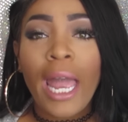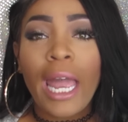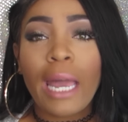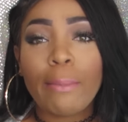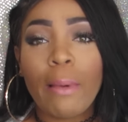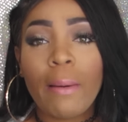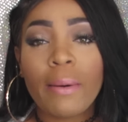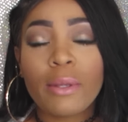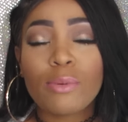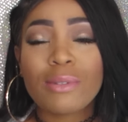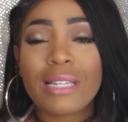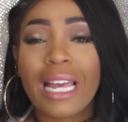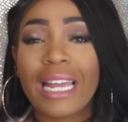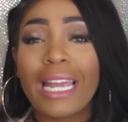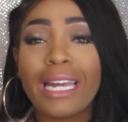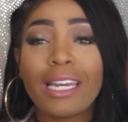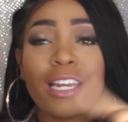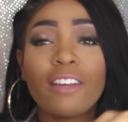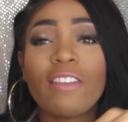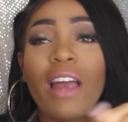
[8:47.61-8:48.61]
And my mother was
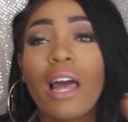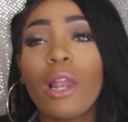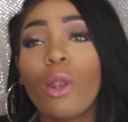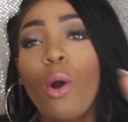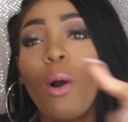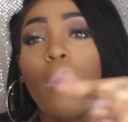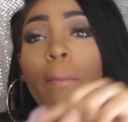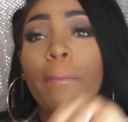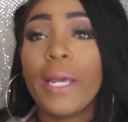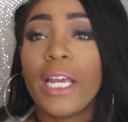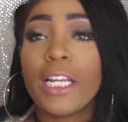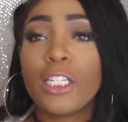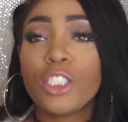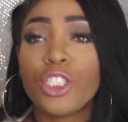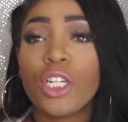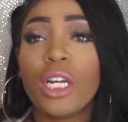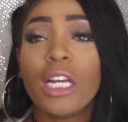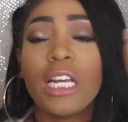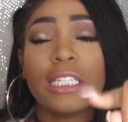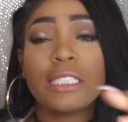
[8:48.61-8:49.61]
like, and if that little
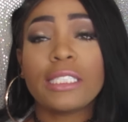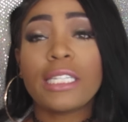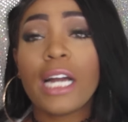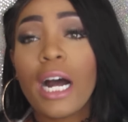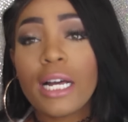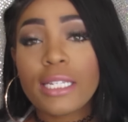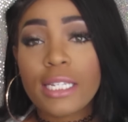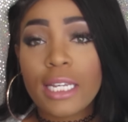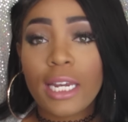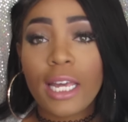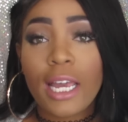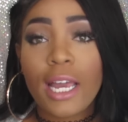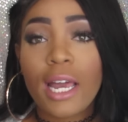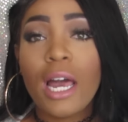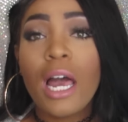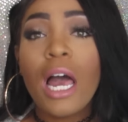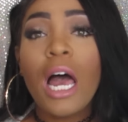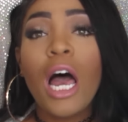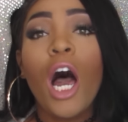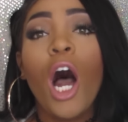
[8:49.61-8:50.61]
bitch, his cousin is,